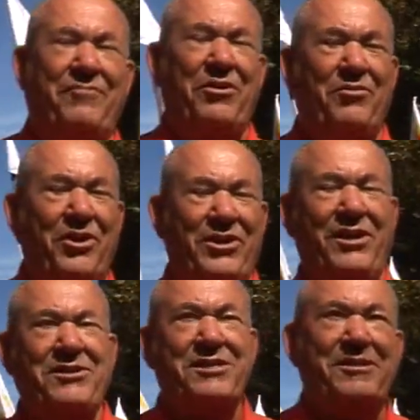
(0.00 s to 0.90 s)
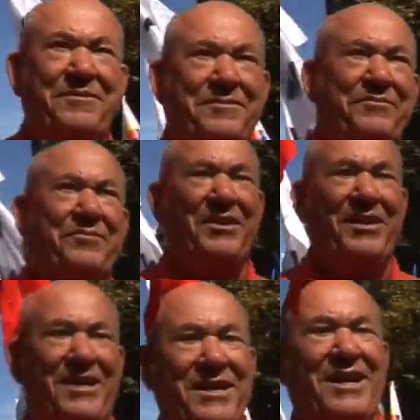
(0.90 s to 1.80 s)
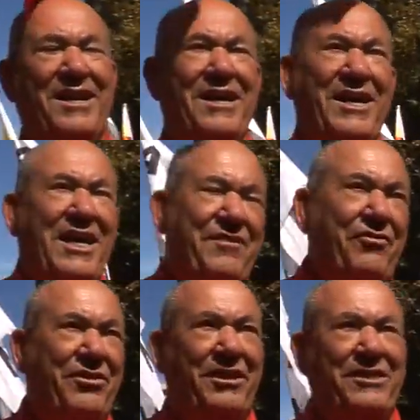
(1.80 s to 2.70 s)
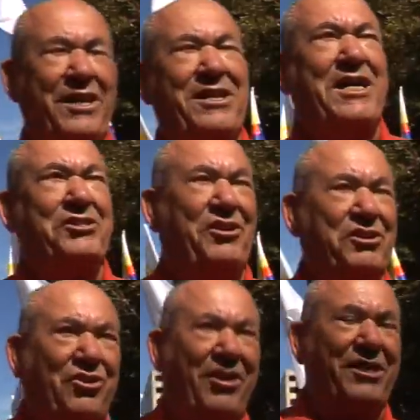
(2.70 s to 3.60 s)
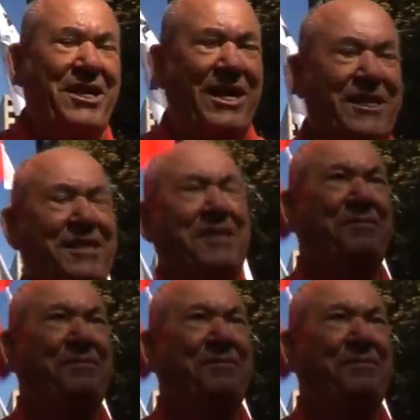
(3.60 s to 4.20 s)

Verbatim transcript: of the workers and for the international solidarity.